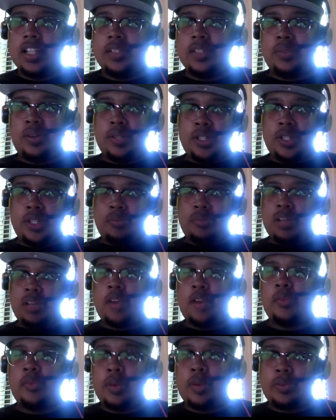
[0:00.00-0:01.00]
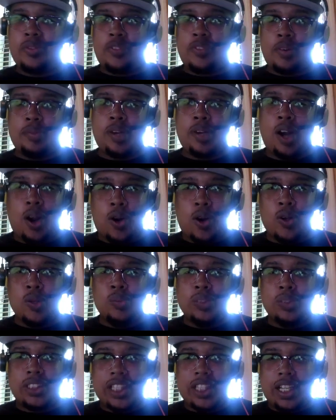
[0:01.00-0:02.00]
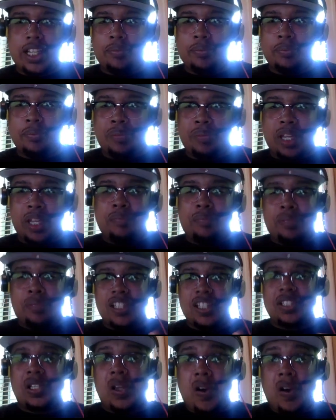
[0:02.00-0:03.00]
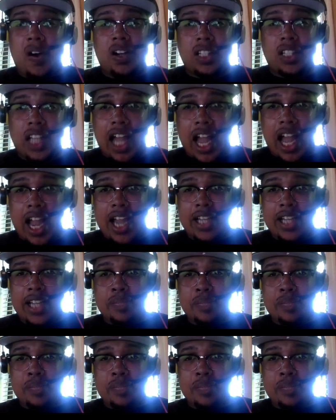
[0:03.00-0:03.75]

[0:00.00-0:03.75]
where you being ripped from your homes and being put in long lines,